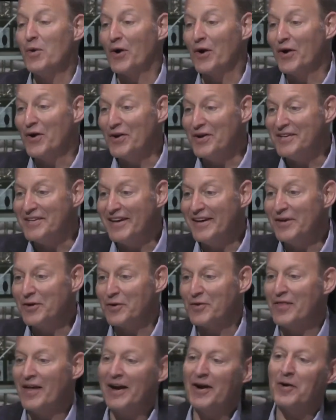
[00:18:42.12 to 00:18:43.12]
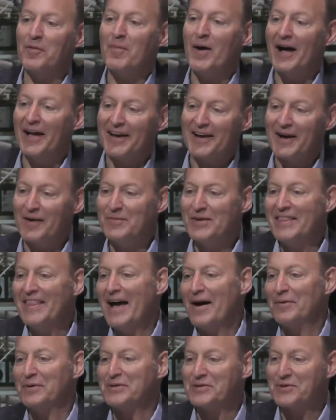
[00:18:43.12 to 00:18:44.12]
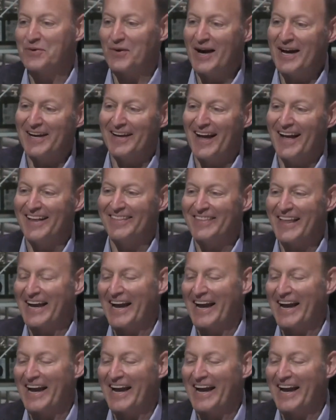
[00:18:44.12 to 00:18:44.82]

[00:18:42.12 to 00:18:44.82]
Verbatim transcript: earned dinner there, Mike. I mean, that was great. I, like,